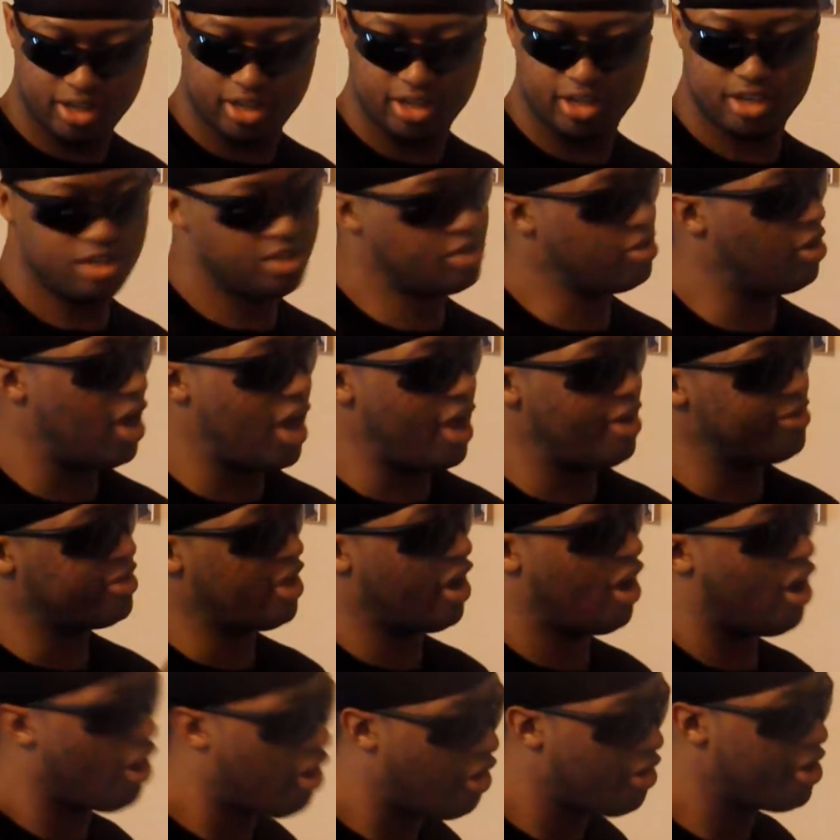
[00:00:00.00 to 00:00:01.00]
So I have to
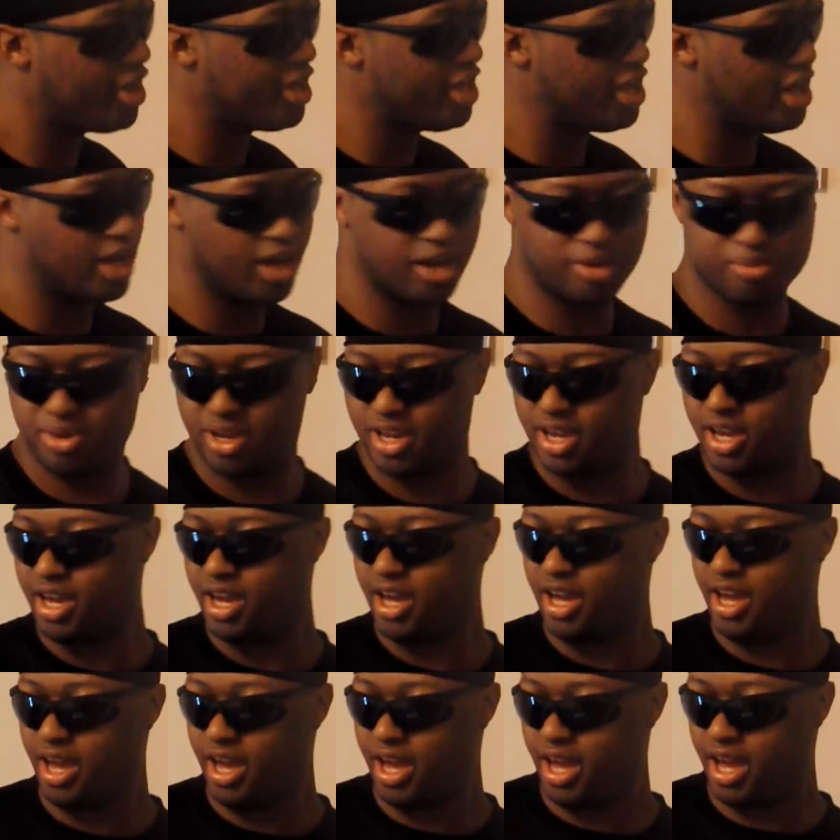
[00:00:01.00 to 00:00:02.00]
hurry up
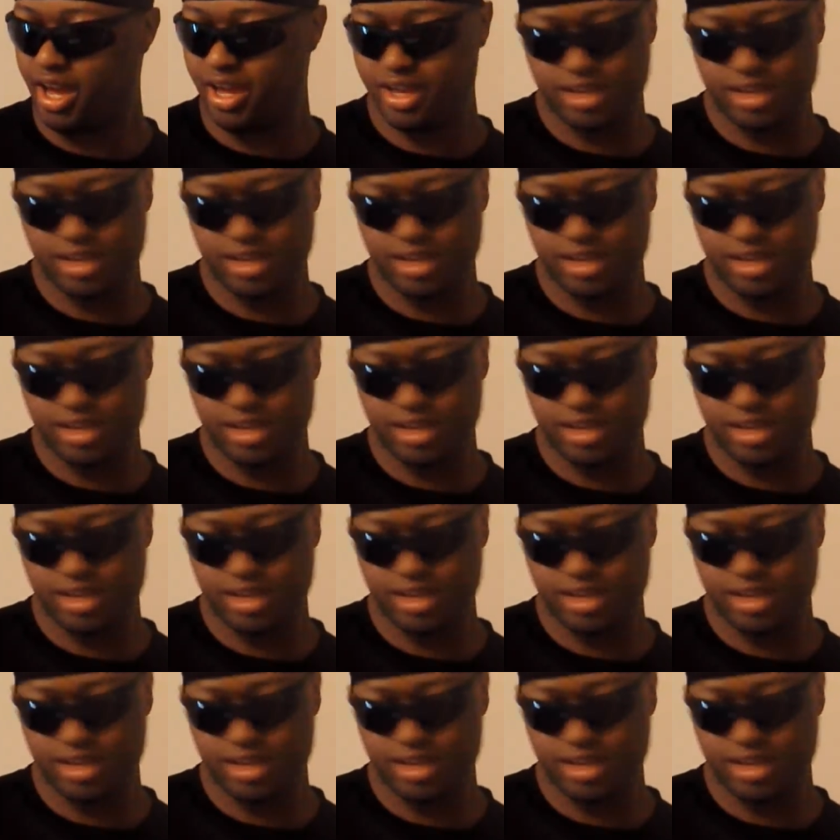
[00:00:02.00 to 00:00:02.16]
and